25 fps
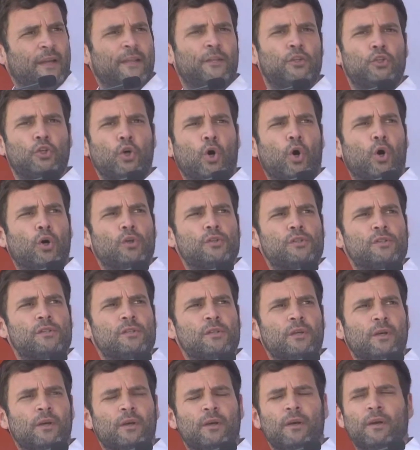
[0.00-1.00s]

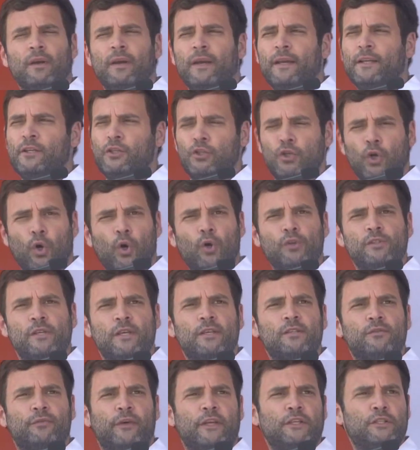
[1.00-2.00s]
It shows
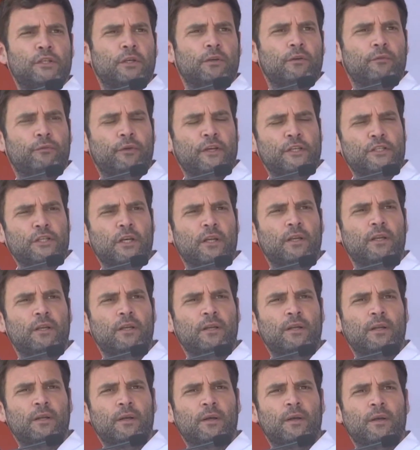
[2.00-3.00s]
his vision
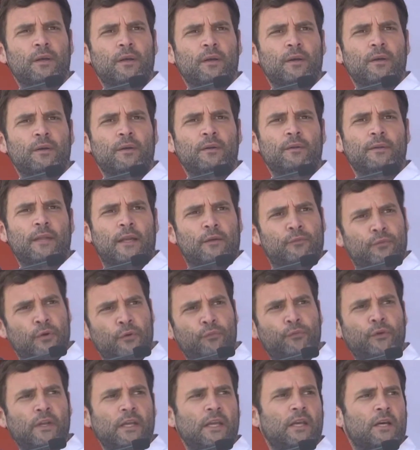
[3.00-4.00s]
that
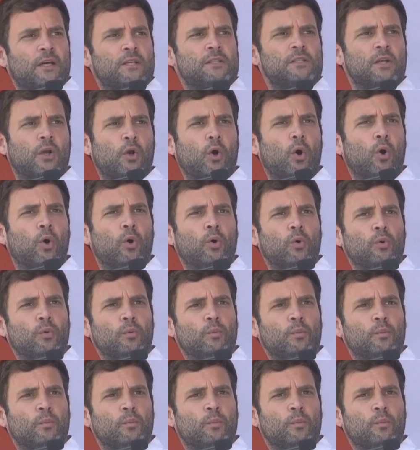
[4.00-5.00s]
50 years ago
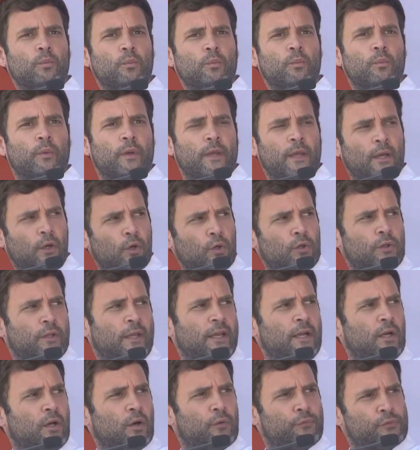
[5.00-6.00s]
he could
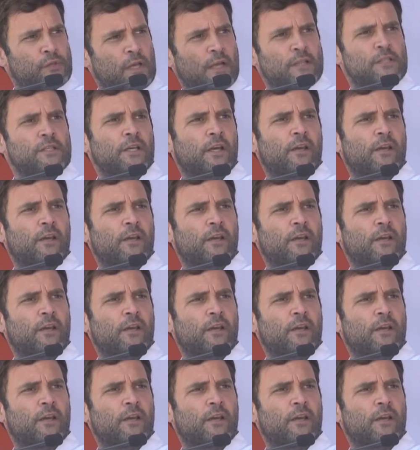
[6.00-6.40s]
think of such